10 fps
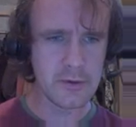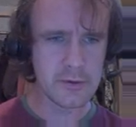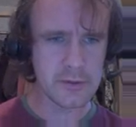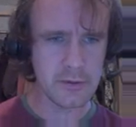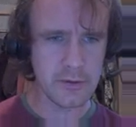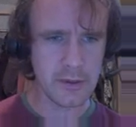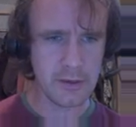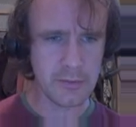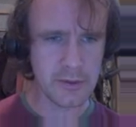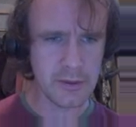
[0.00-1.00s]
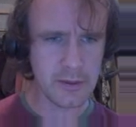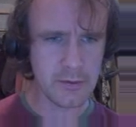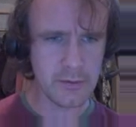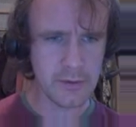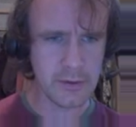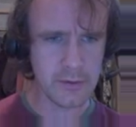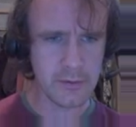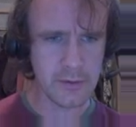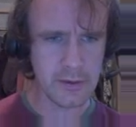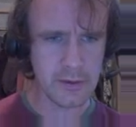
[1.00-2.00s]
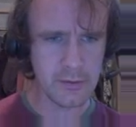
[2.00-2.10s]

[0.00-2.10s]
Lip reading: So you can't play that or that or that.